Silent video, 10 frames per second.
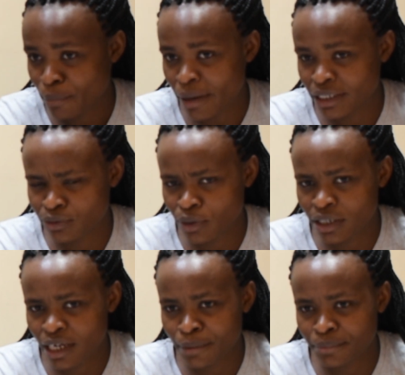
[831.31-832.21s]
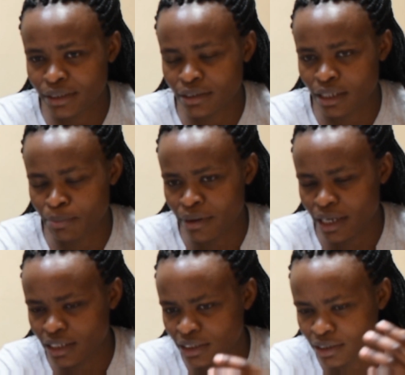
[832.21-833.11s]
But when comes the
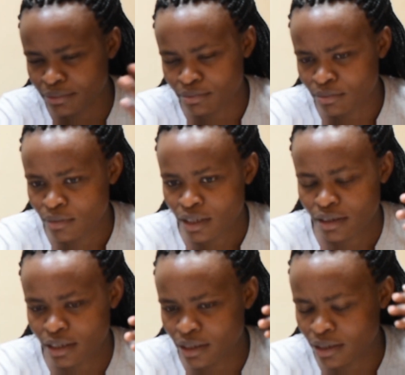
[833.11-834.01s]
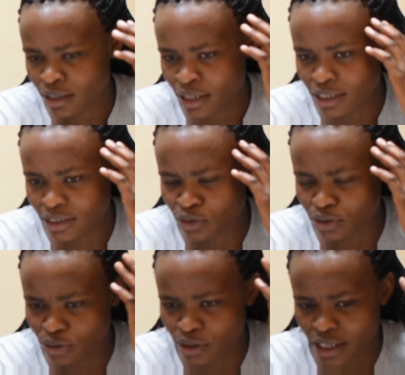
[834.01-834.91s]
brains, the head is not
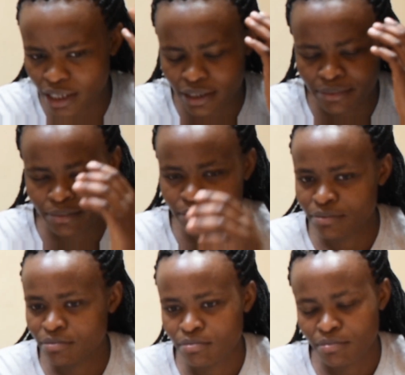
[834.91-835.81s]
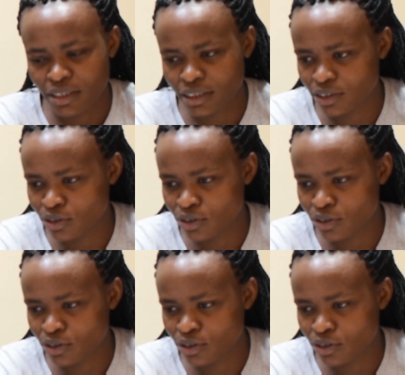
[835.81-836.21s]
okay. Things